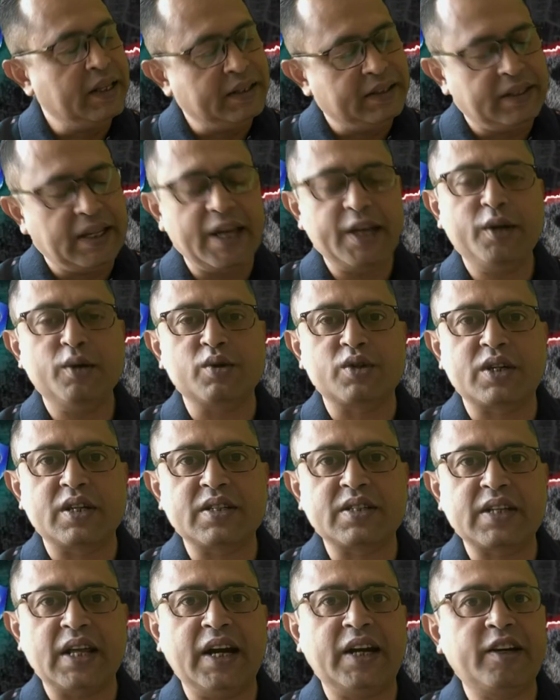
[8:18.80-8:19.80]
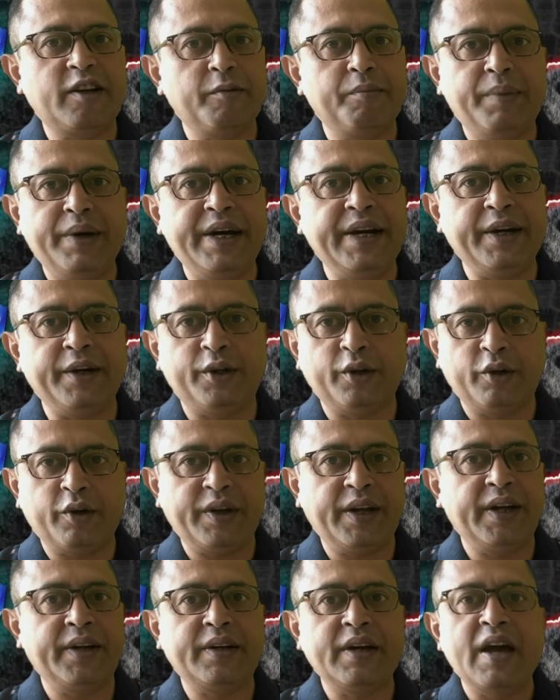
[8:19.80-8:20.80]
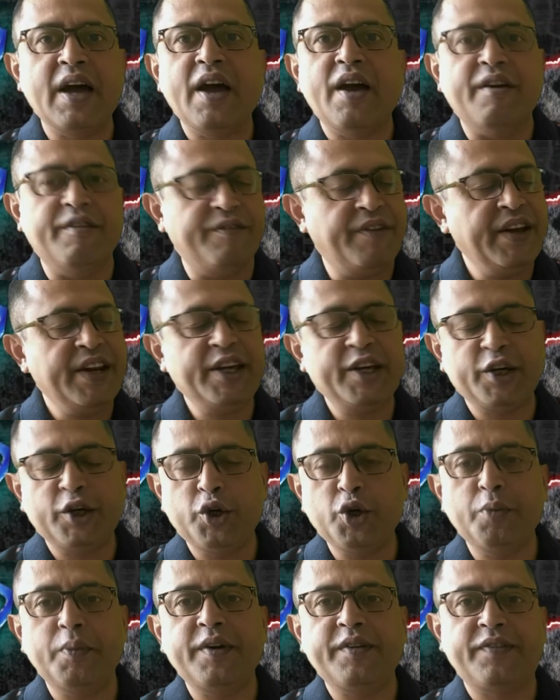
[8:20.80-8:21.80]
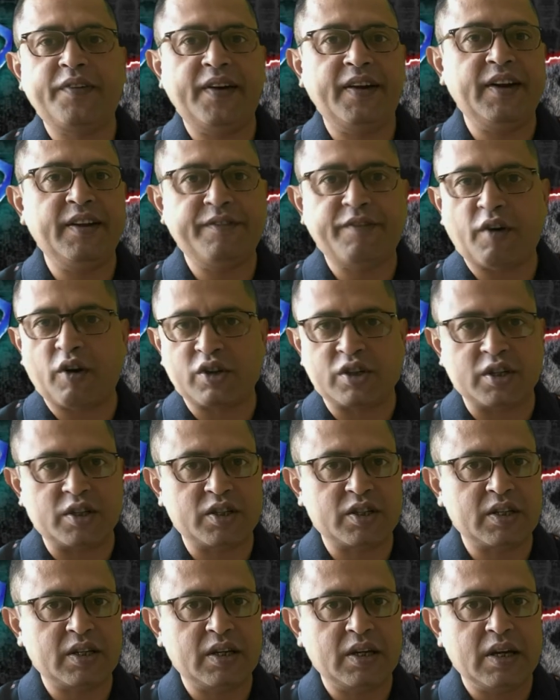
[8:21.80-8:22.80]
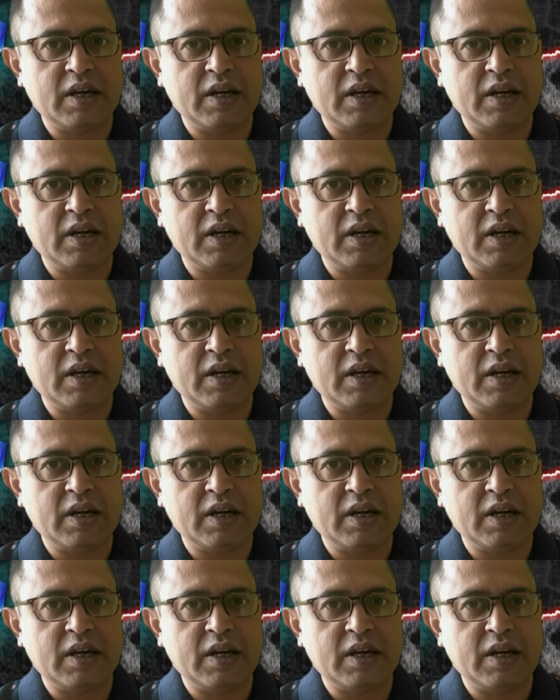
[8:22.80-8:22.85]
They used selective breeding to create very human friendly foxes.